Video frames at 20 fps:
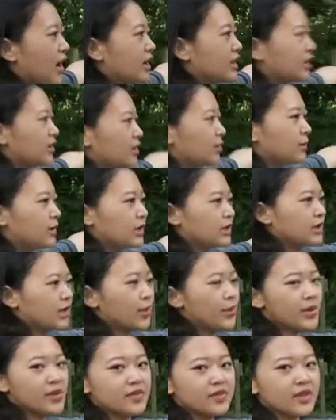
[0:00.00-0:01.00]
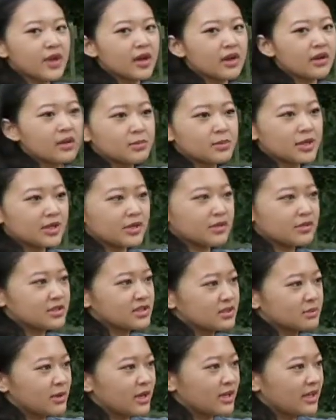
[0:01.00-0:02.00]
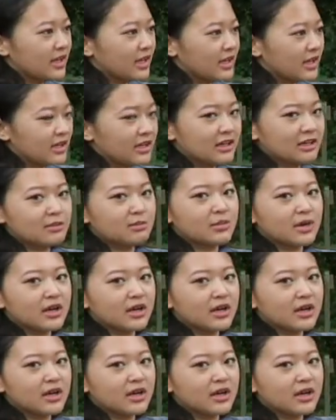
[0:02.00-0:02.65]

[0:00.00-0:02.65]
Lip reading: but you don't want to go in there because you might get eaten